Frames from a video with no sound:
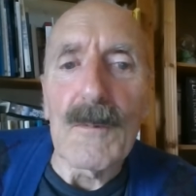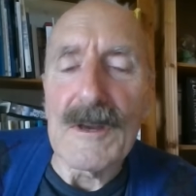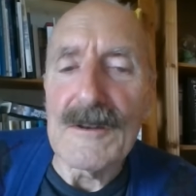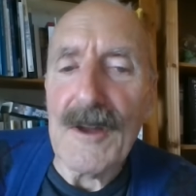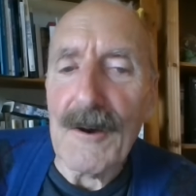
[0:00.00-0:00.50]

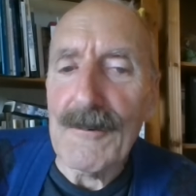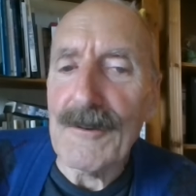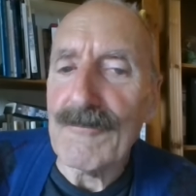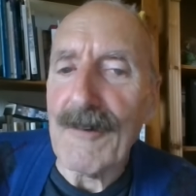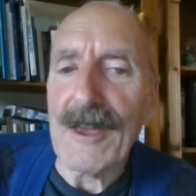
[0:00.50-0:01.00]
We know
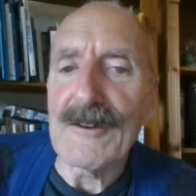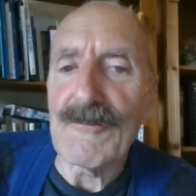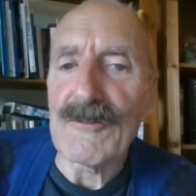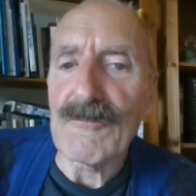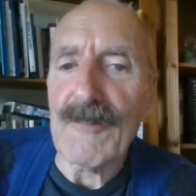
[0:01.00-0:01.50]
that
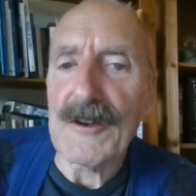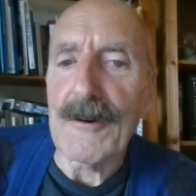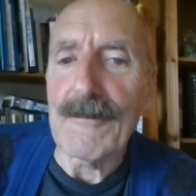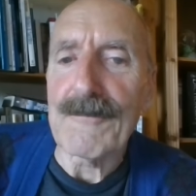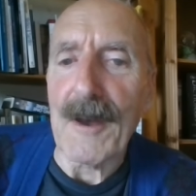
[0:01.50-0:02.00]
Rayner is a
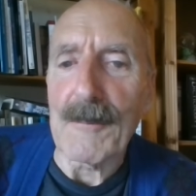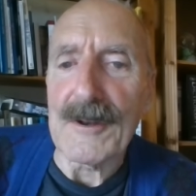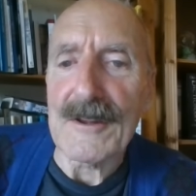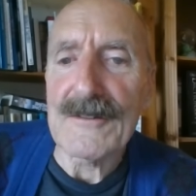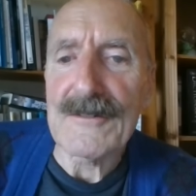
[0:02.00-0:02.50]
red-hot
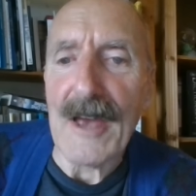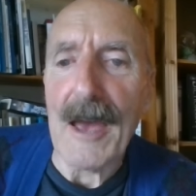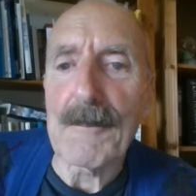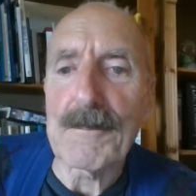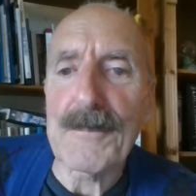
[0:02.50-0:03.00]
feminist
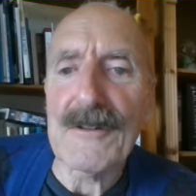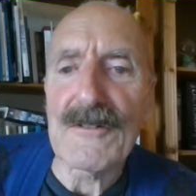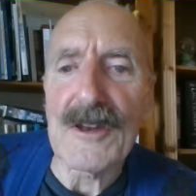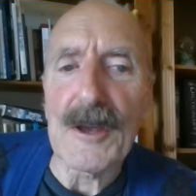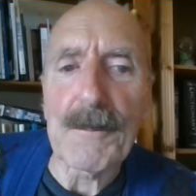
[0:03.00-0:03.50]
and
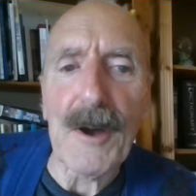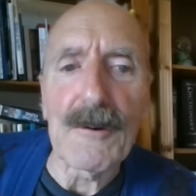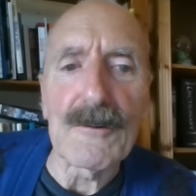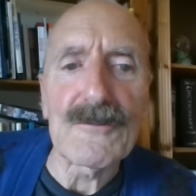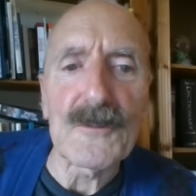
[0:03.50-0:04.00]
bitterly
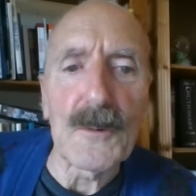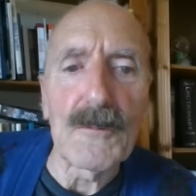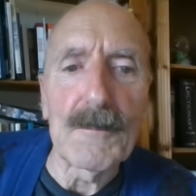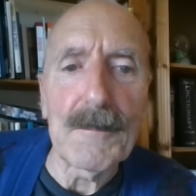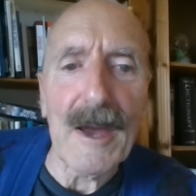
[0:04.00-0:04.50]
opposed to
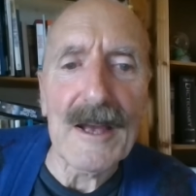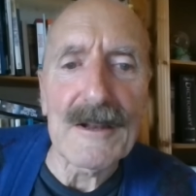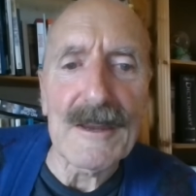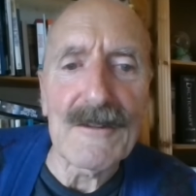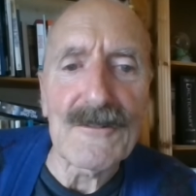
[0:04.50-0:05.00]
all
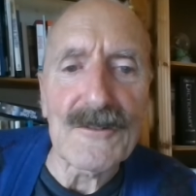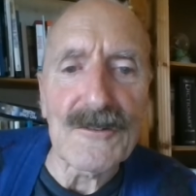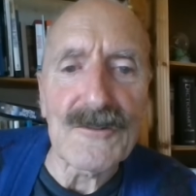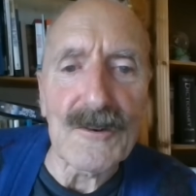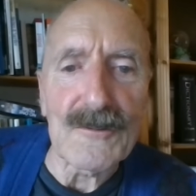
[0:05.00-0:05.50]
male
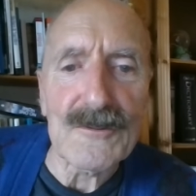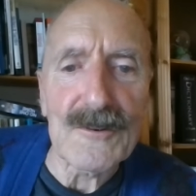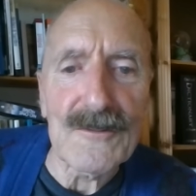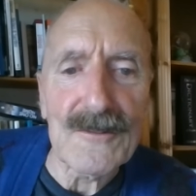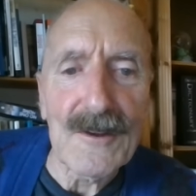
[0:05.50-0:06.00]

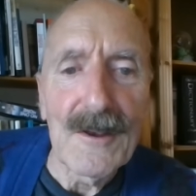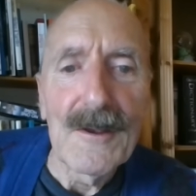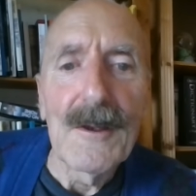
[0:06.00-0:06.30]
institutions